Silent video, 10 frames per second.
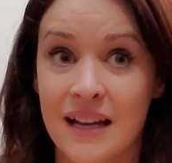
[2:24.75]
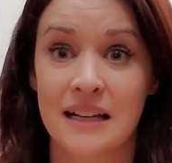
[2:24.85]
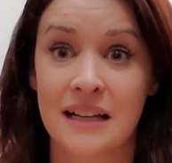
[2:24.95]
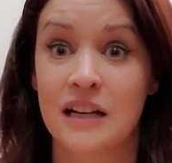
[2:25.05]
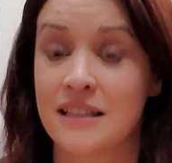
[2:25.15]

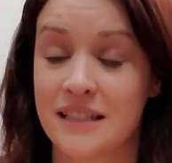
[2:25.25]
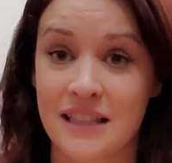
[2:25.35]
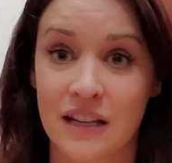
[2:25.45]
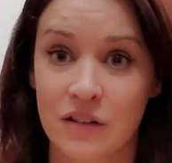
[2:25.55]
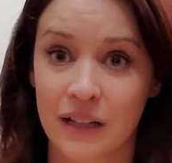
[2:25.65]

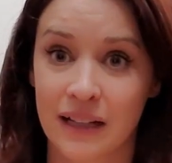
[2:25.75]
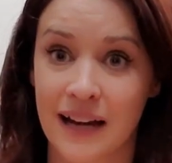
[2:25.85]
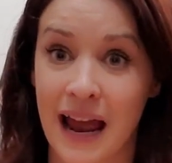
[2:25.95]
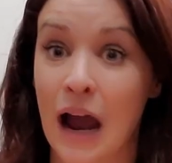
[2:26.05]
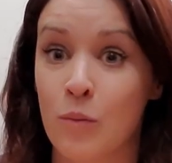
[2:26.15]
considering
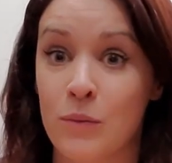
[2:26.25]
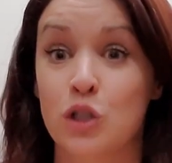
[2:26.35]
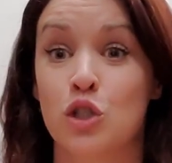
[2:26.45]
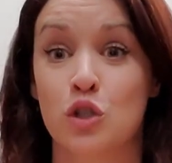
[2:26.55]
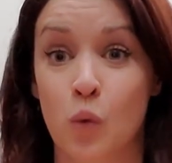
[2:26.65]
how much
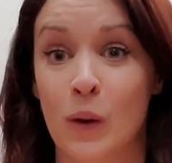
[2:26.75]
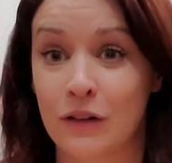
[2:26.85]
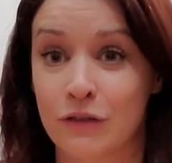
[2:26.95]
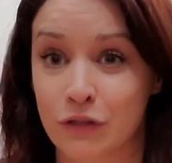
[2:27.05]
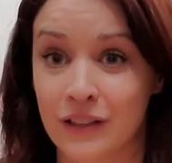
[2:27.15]
square
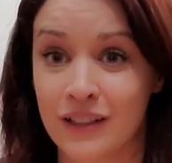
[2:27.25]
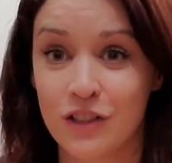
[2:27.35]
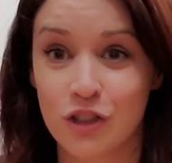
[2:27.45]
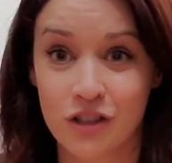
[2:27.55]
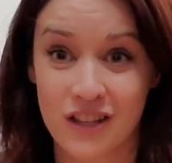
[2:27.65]

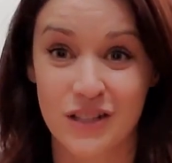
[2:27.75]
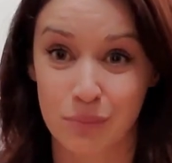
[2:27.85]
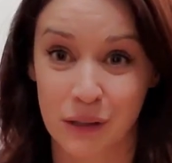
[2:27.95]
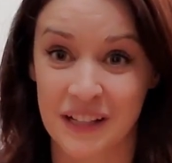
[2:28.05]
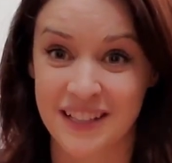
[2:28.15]
footage this
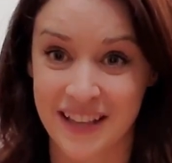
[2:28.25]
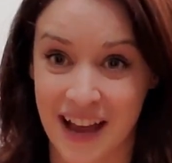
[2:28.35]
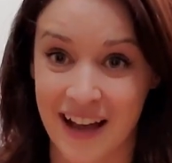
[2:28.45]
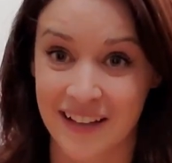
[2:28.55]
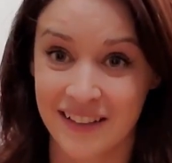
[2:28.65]
place
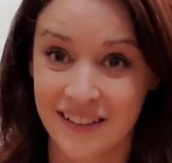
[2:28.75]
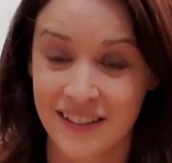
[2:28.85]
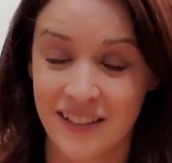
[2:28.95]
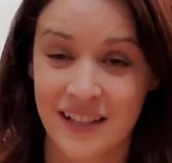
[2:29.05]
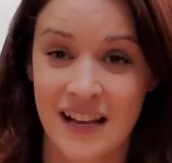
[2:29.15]
has.
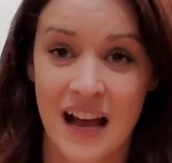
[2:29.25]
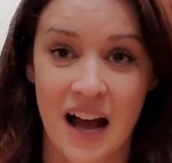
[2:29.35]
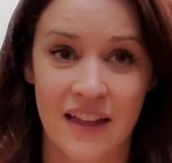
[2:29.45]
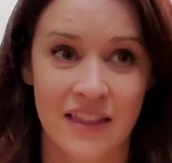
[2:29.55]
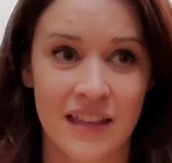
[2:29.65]
I
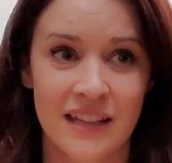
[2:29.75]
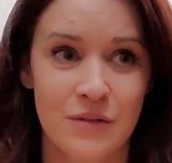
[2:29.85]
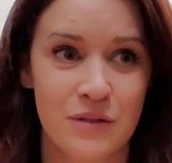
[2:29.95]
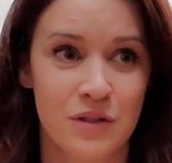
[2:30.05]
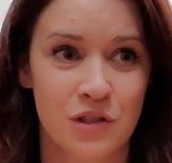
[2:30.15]
think it
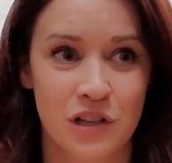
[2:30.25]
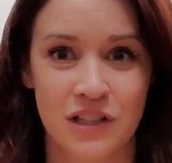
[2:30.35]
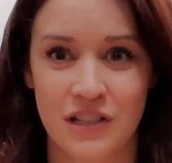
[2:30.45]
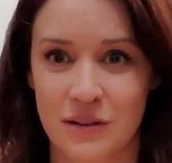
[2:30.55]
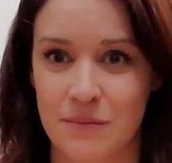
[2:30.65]
was
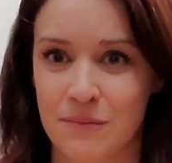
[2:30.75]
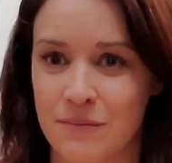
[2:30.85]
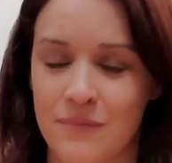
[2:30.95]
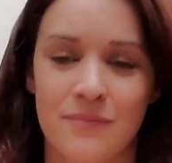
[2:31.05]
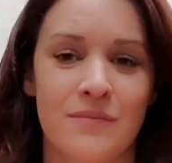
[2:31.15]
just,
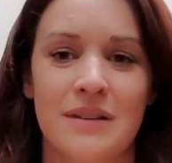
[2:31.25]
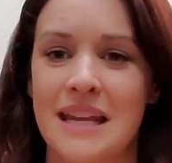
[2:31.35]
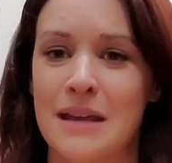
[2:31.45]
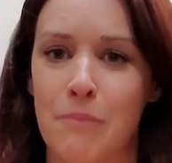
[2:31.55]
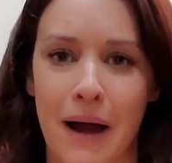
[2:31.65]

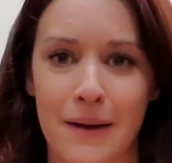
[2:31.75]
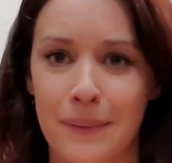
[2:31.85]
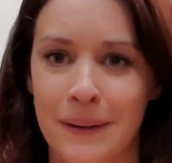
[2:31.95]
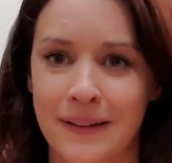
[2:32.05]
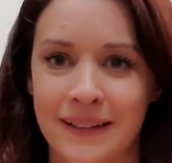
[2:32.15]
in my
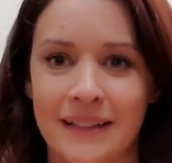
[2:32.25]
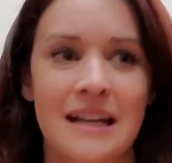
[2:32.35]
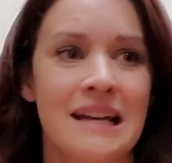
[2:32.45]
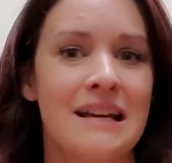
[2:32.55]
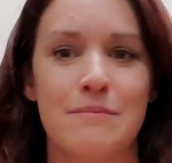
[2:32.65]
opinion,
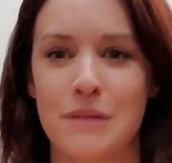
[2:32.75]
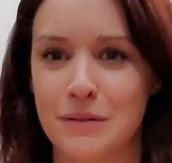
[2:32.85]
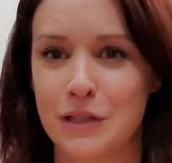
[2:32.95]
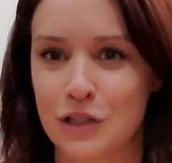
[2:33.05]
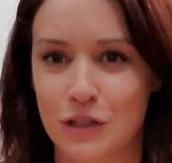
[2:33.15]
maybe
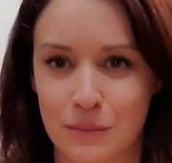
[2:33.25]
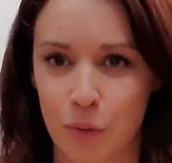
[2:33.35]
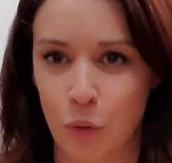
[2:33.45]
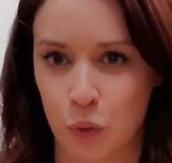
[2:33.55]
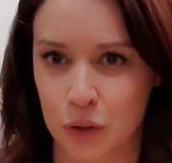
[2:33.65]
just a
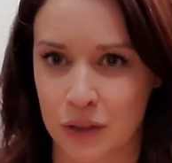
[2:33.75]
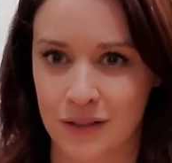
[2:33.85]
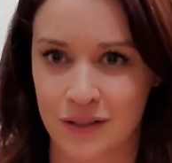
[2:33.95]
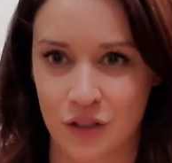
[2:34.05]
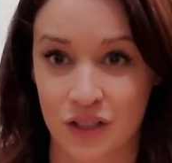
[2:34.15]
poor
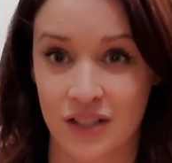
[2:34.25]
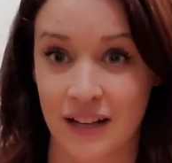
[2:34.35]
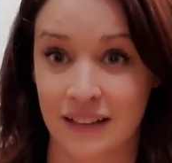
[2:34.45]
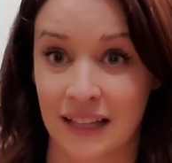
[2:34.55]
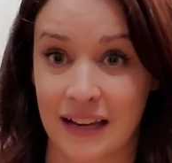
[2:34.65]

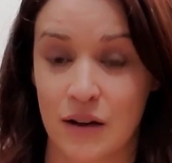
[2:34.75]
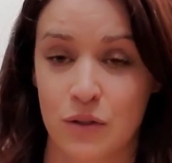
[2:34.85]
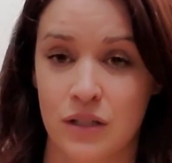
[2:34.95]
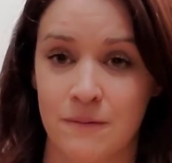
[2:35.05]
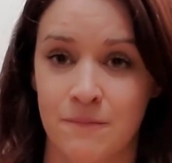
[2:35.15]
design layout.